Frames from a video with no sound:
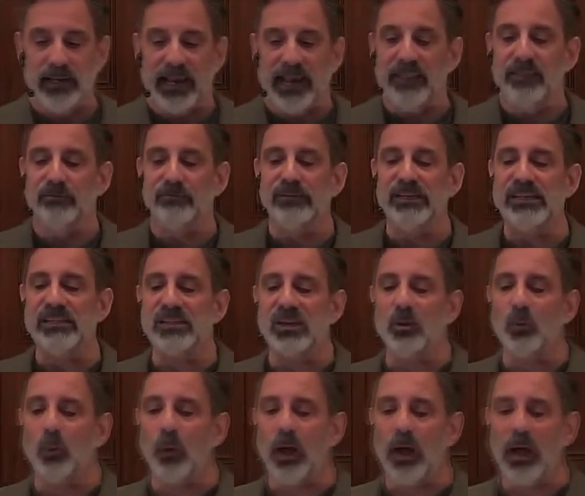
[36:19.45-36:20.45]
And the reason
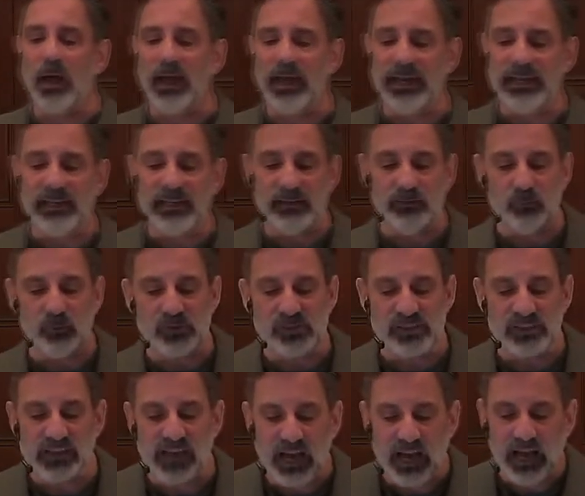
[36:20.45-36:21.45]
why it
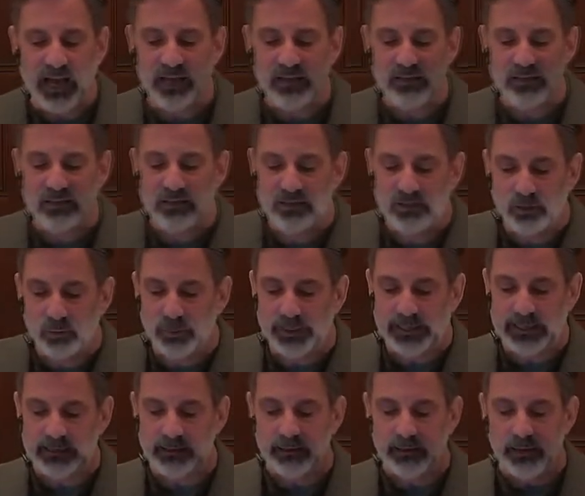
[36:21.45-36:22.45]
was God's
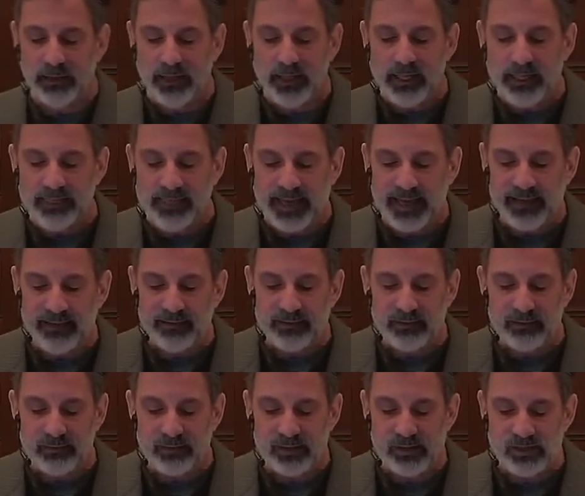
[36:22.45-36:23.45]
doing that
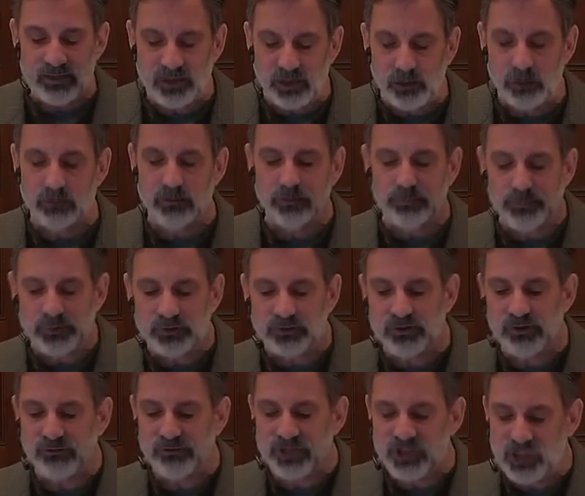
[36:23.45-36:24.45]
the stone the
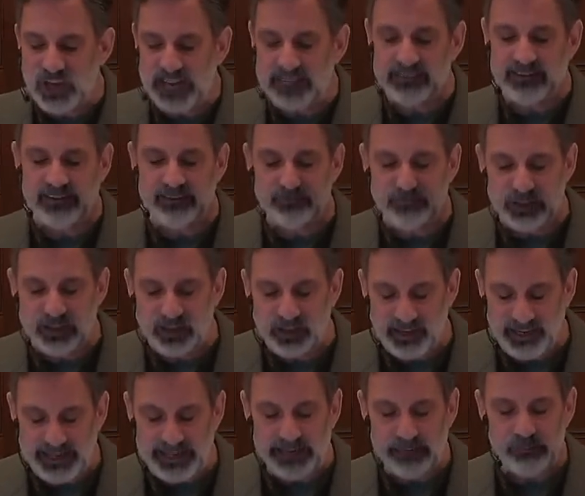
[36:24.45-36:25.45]
builders rejected
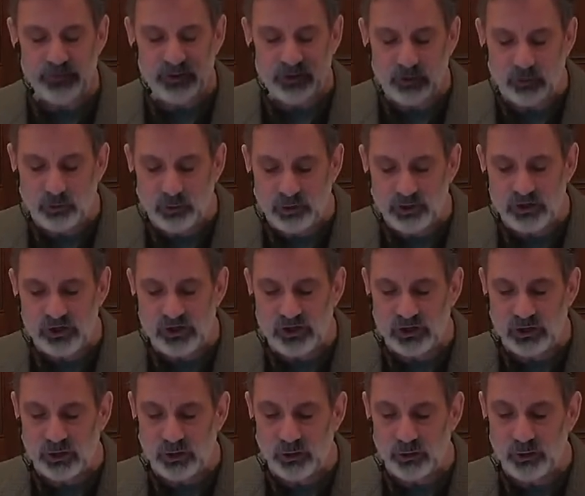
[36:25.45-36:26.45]
became the
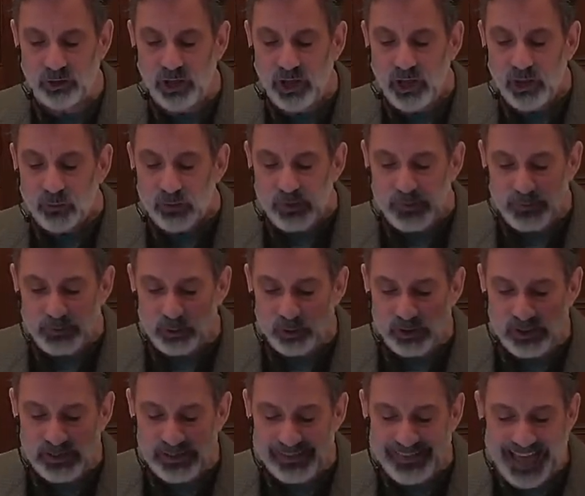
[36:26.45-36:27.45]
cornerstone was
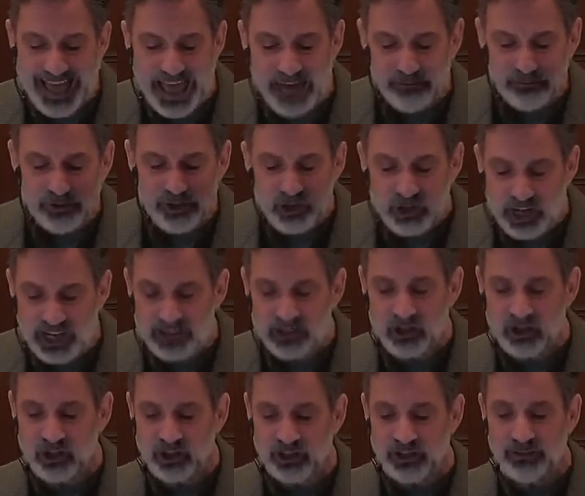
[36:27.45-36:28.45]
because that
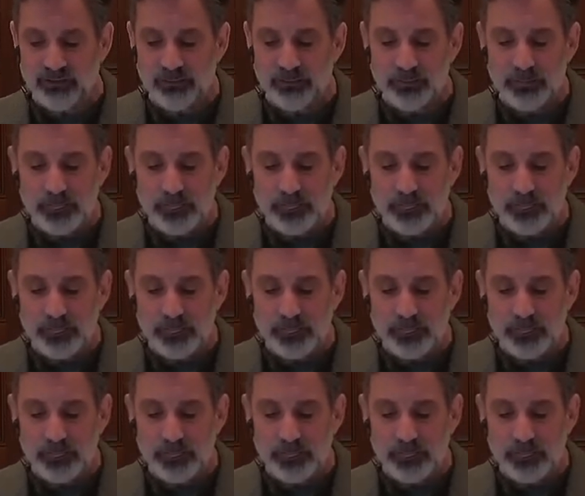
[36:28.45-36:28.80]
rejection